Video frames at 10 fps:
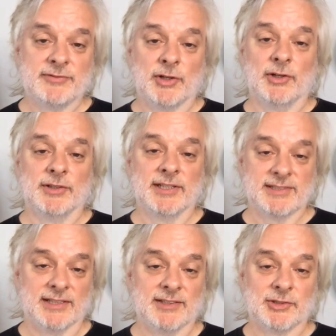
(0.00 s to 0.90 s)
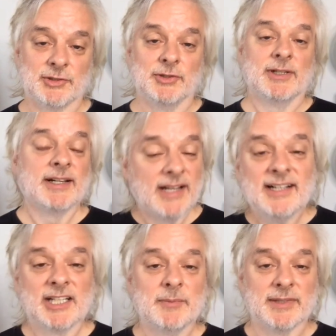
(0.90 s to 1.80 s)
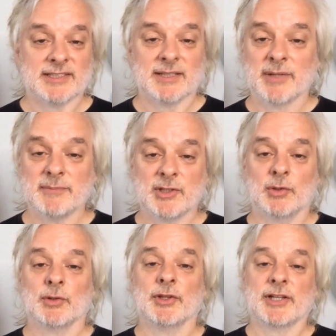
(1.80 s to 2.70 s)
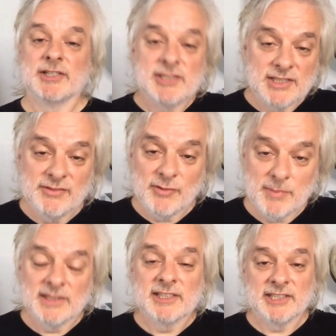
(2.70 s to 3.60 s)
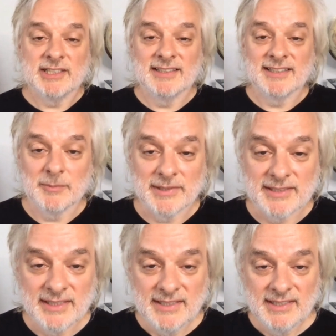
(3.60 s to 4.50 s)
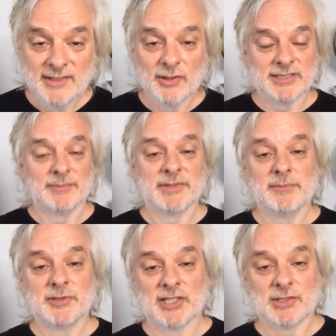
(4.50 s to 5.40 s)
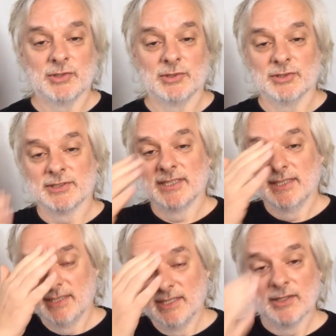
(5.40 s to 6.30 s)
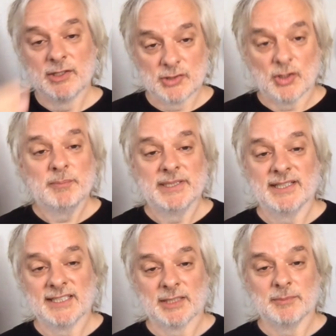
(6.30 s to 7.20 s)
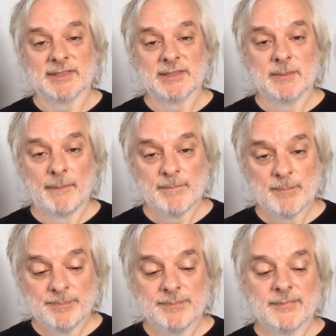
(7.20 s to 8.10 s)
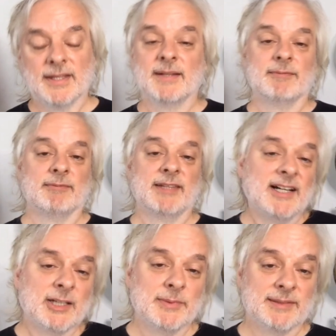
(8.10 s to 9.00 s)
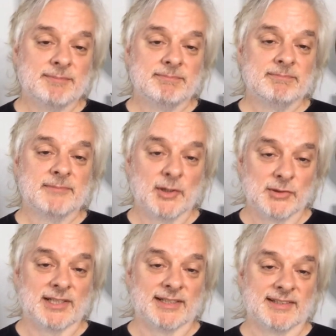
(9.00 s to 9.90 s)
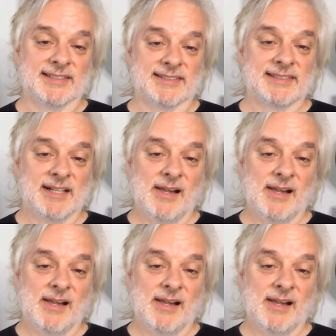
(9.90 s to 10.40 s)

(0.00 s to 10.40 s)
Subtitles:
have turned this into an argument, sometimes called the conceivability argument, or sometimes just called the zombie argument. The argument goes like this.